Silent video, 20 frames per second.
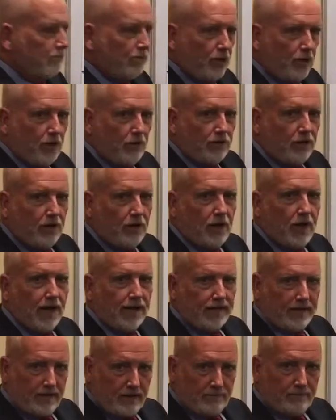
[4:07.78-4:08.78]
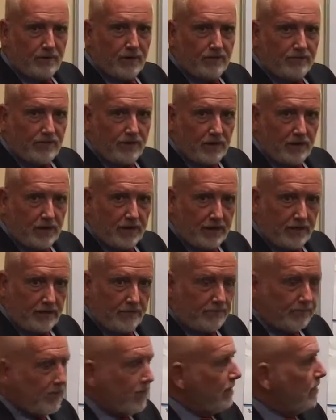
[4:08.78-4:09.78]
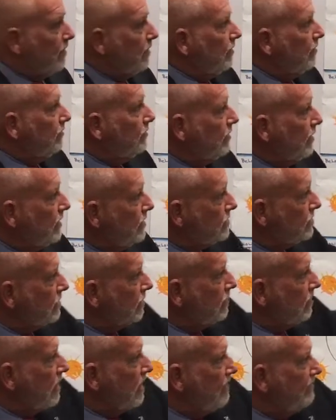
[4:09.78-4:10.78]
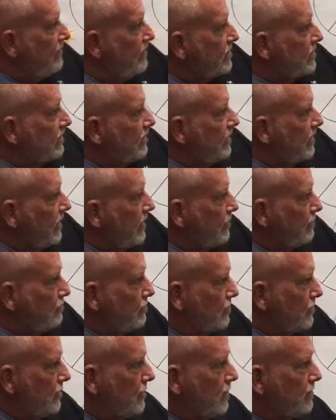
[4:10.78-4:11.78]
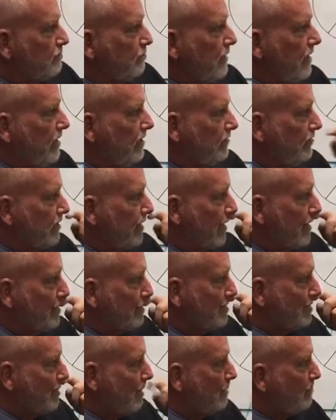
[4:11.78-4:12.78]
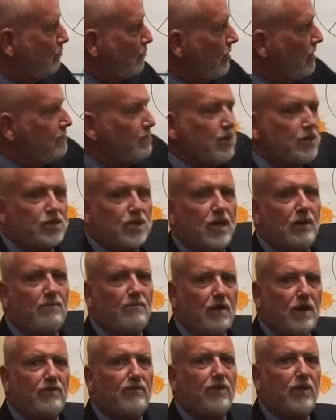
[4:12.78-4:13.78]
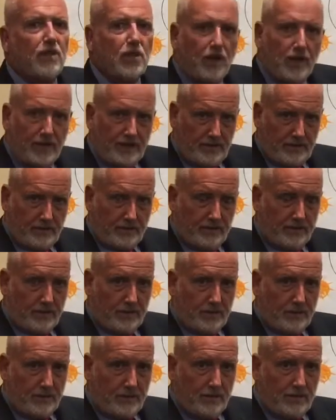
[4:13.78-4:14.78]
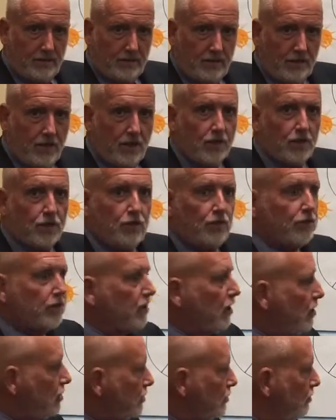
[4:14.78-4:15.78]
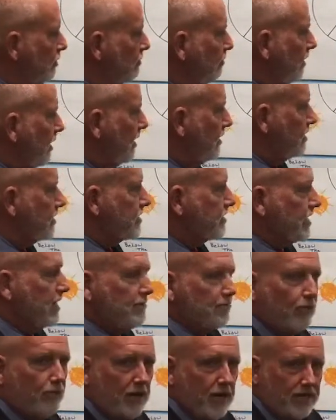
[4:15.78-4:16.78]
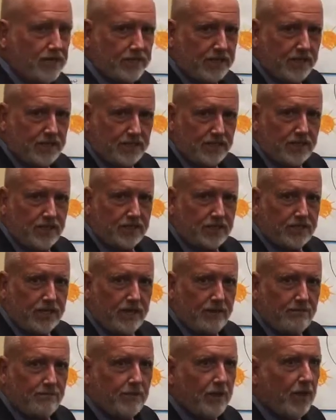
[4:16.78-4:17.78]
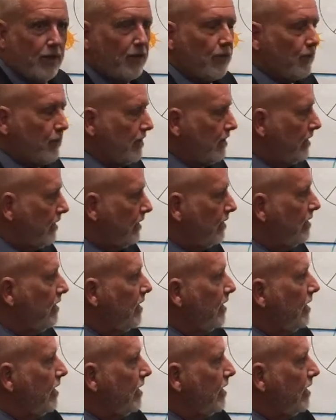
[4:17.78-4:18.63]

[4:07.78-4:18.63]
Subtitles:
below the line and above the line. These are obviously the interests in this plaintiff's case that are pretty much above the line. You can also apply the same process and the same thinking